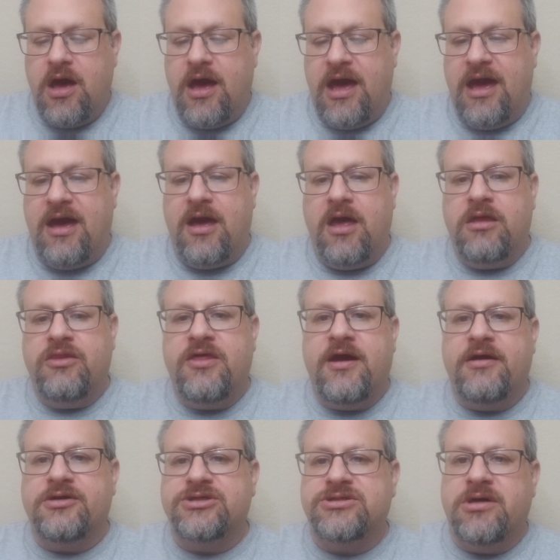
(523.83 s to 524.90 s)
And
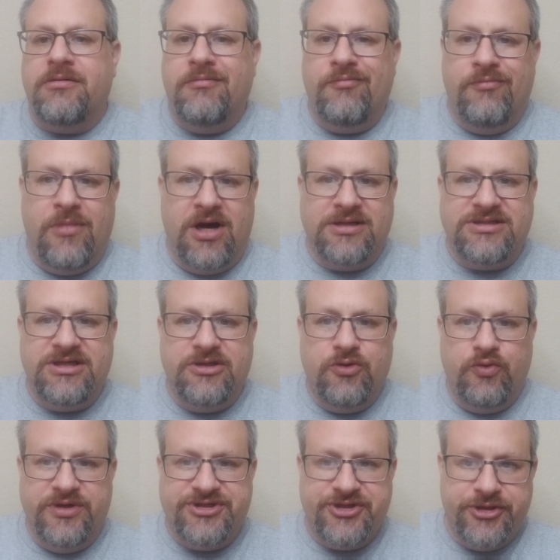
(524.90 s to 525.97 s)
there's Monty the
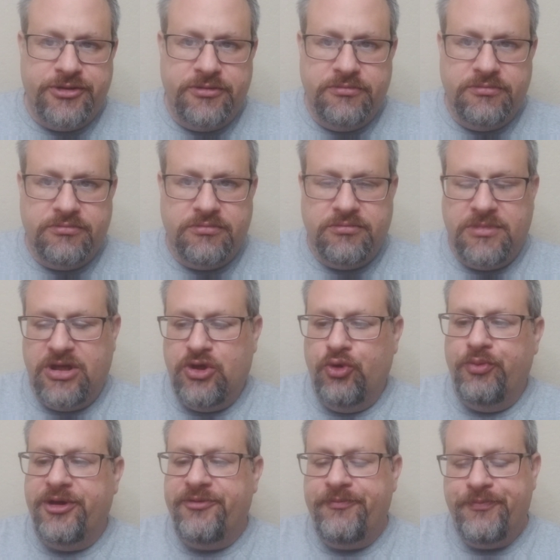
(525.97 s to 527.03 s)
wizard,
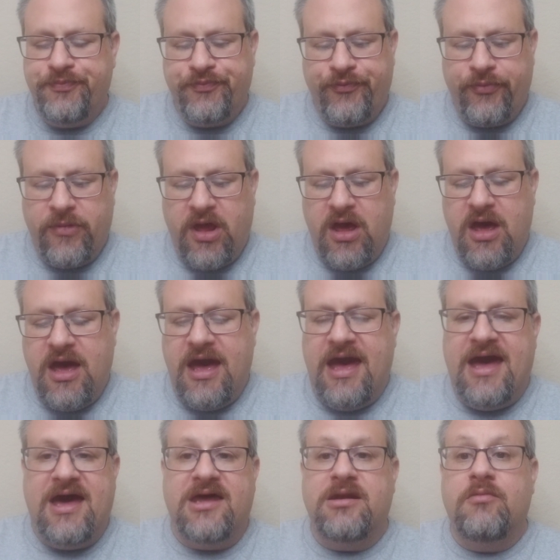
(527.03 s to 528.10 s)
human.
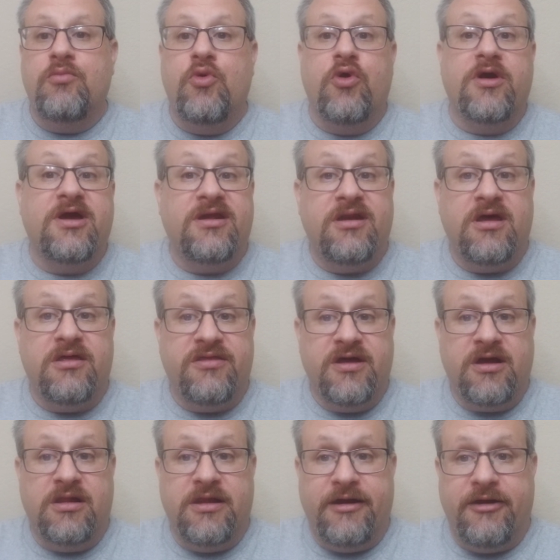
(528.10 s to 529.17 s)
And Morgan the
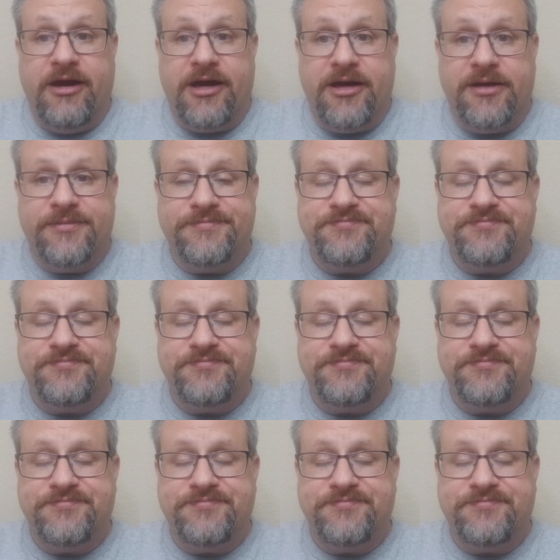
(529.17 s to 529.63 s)
cleric.